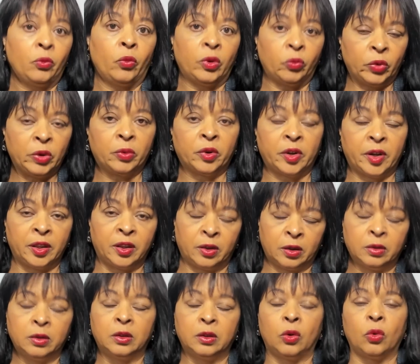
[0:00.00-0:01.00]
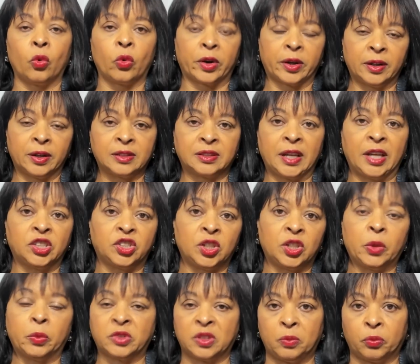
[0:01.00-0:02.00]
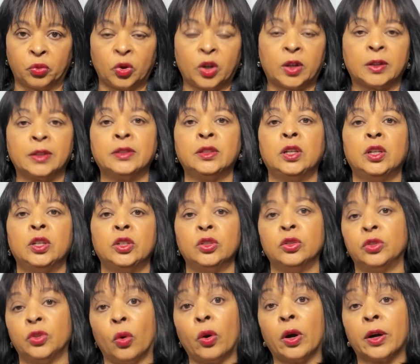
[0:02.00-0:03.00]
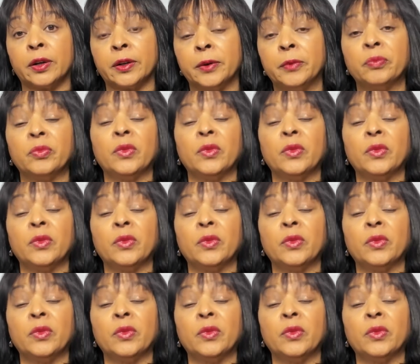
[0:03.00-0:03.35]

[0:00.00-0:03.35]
when we were in the organization, it was in Brooklyn, New York,